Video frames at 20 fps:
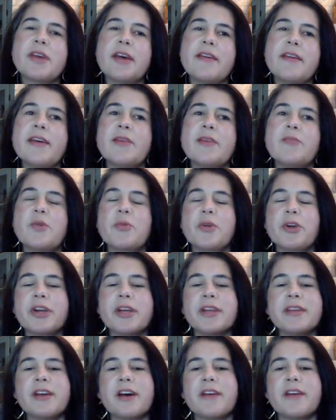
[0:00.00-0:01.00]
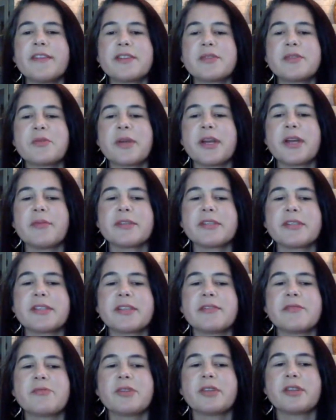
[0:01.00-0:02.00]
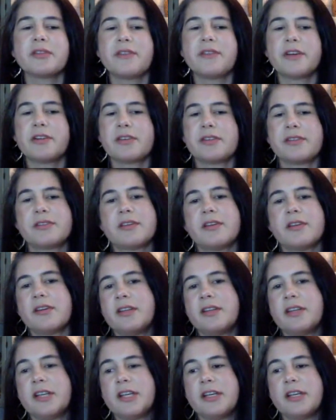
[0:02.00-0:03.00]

And then when we're in the office, we'll be able to really focus on